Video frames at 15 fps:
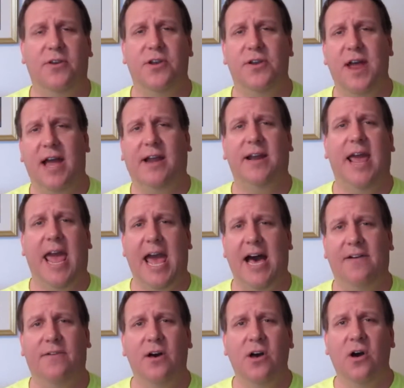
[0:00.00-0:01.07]
You're not going to
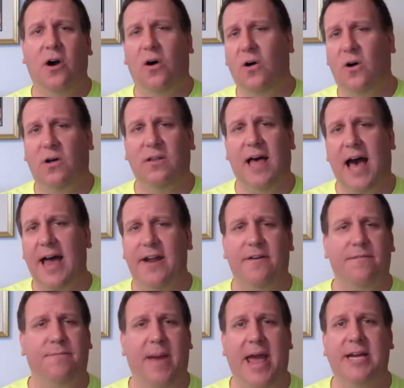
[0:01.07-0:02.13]
have a whole lot
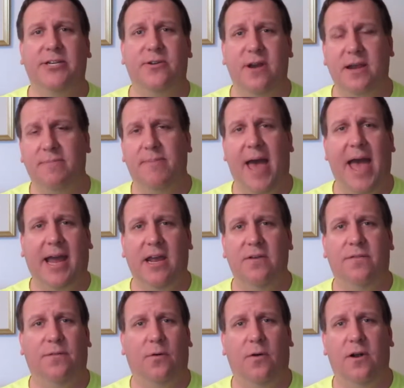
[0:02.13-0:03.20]
of bantering back
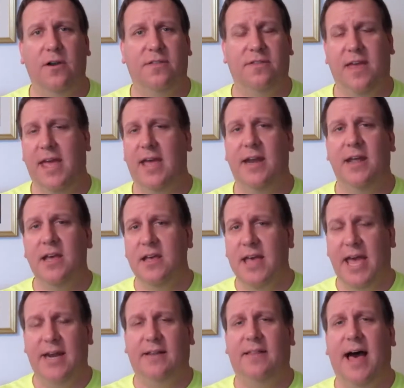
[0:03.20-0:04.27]
and forth and
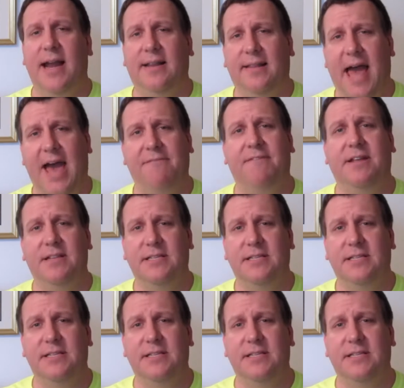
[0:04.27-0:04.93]
a lot of laughing.